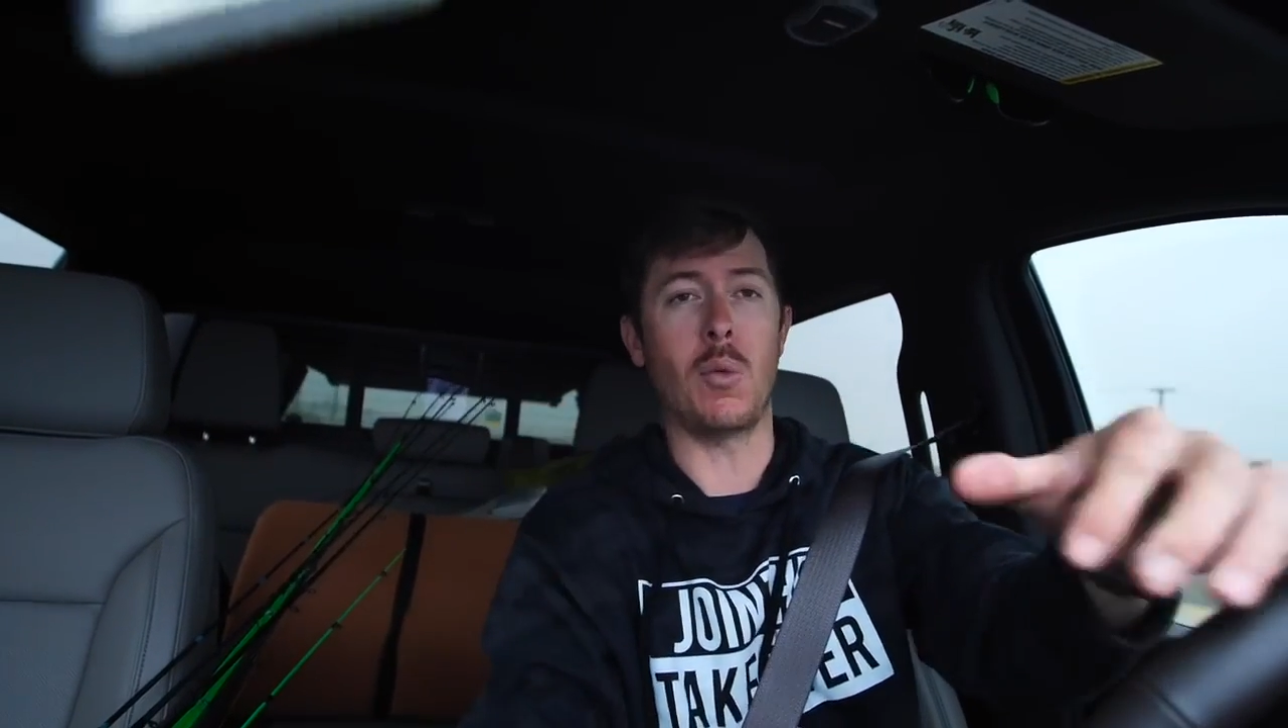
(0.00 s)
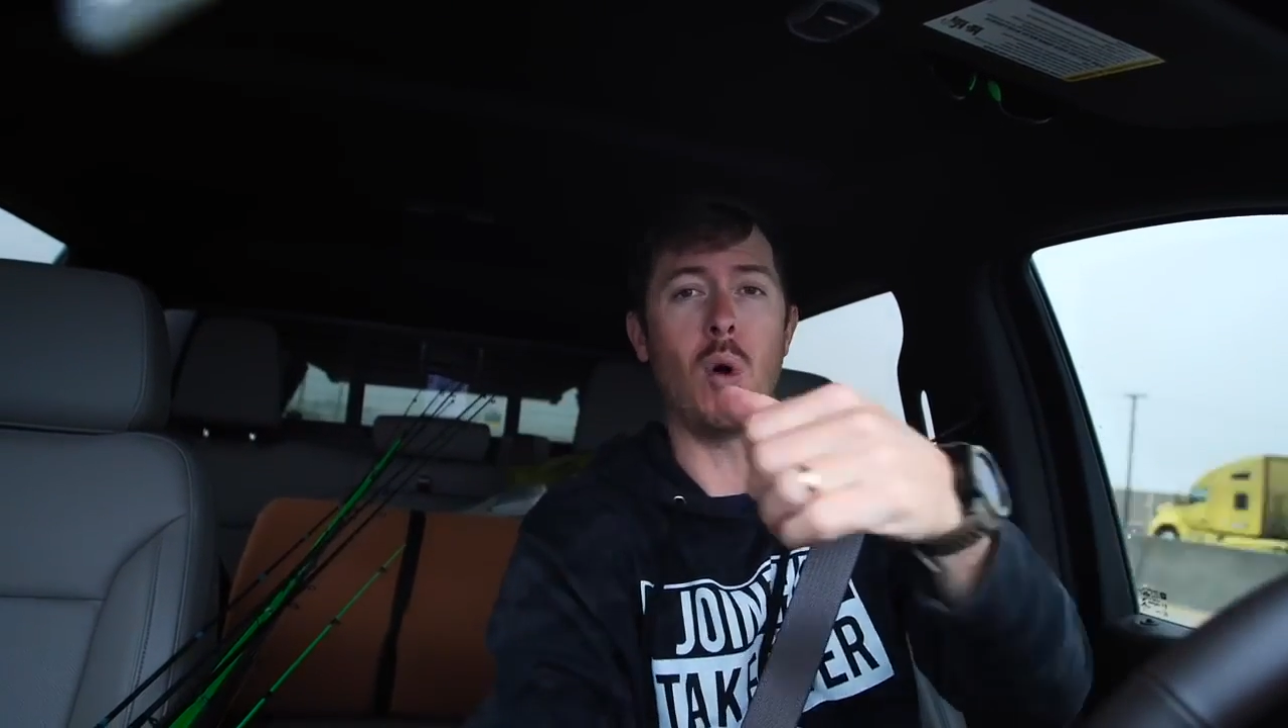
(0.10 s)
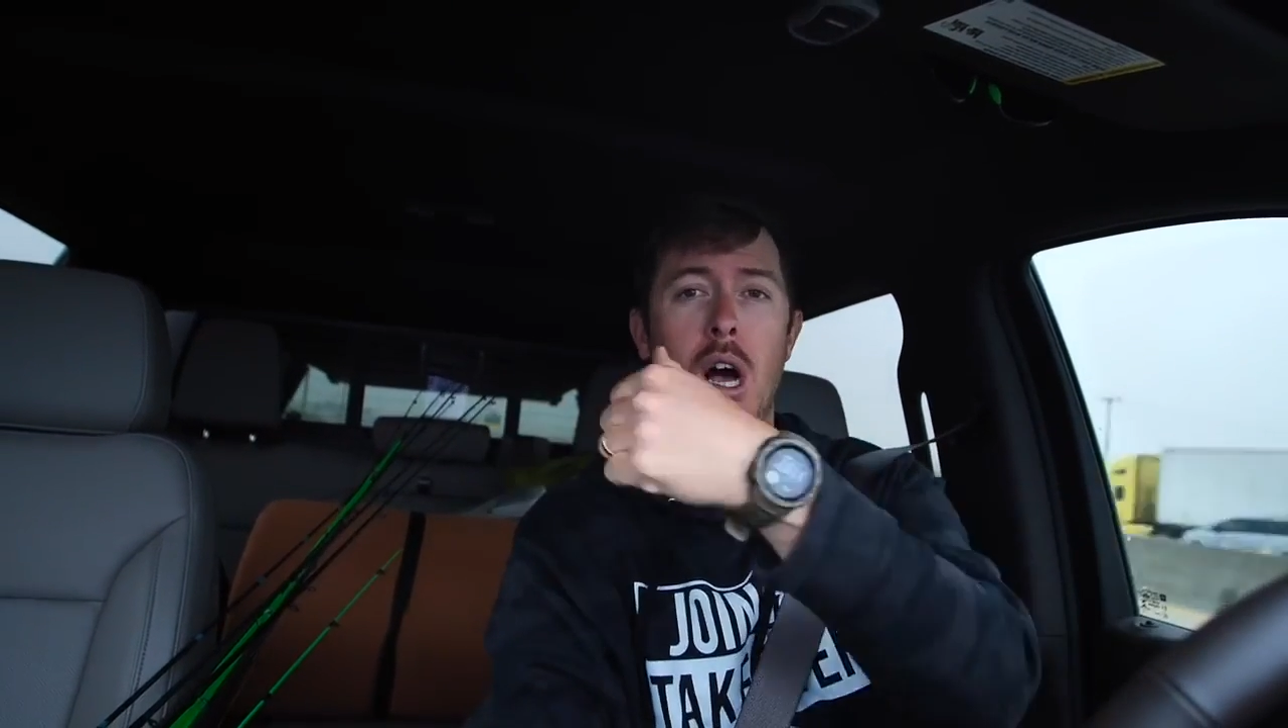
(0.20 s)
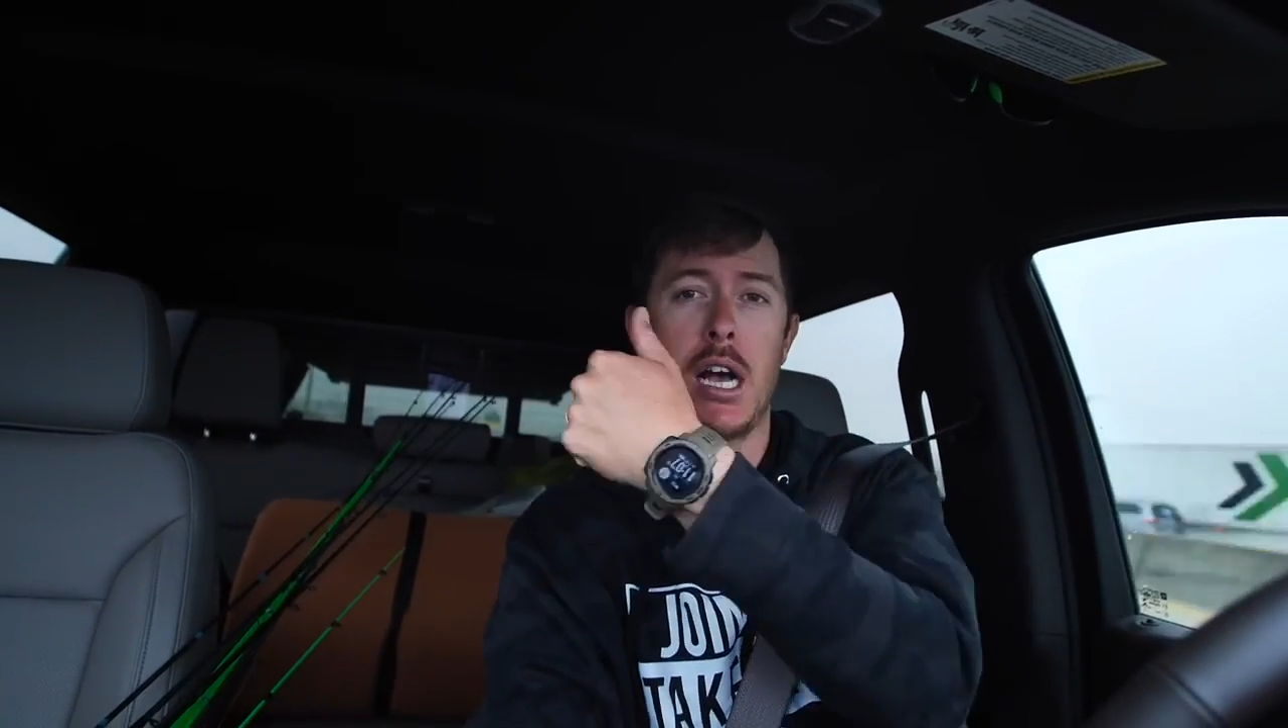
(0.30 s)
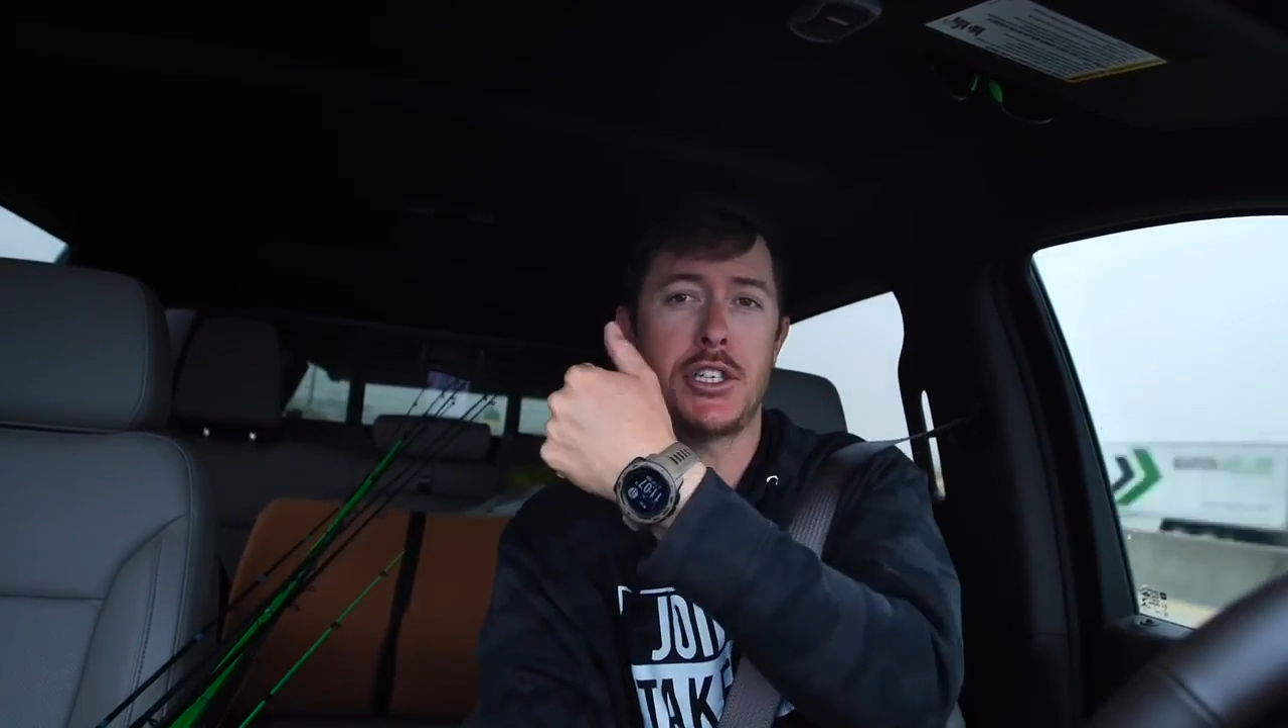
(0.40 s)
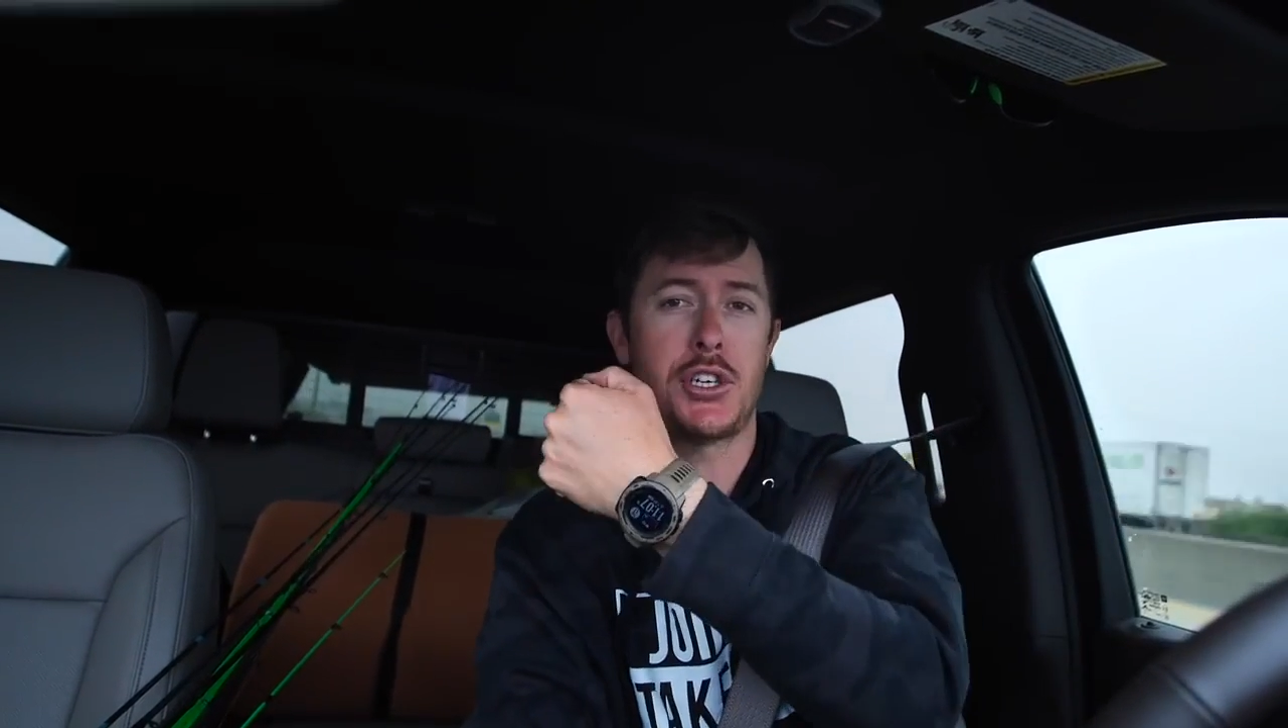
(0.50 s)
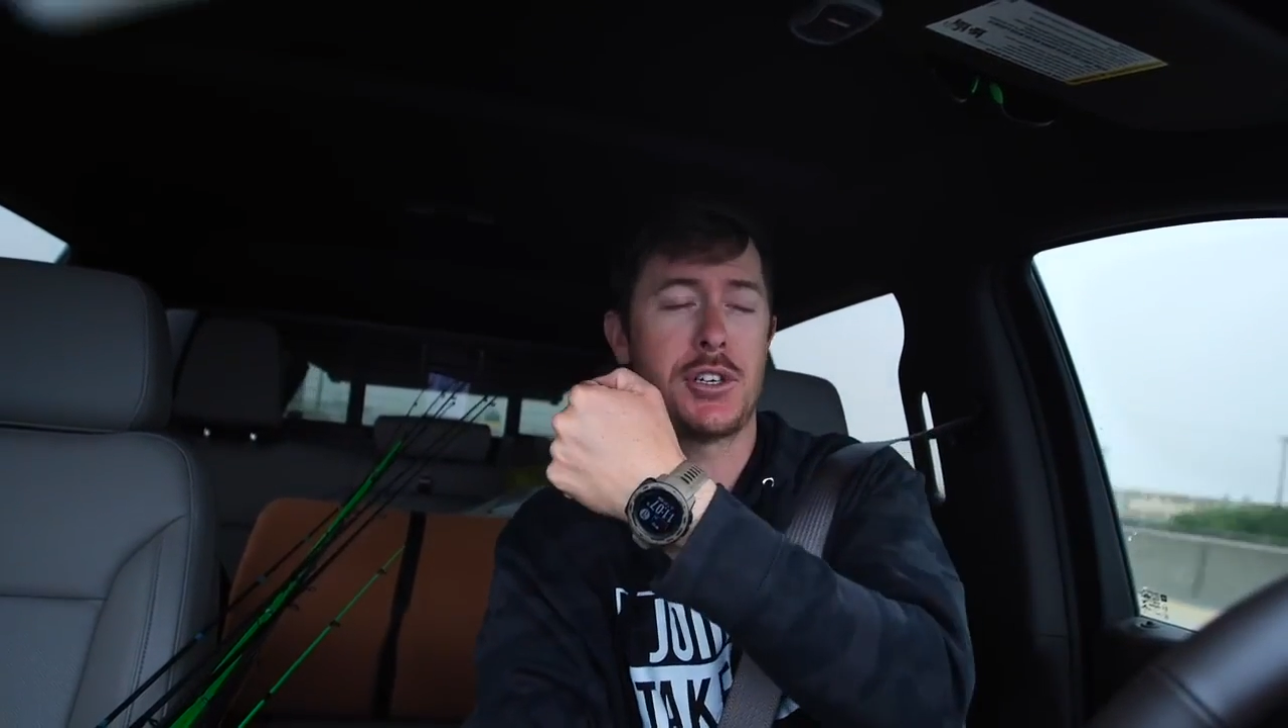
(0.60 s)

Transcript: watch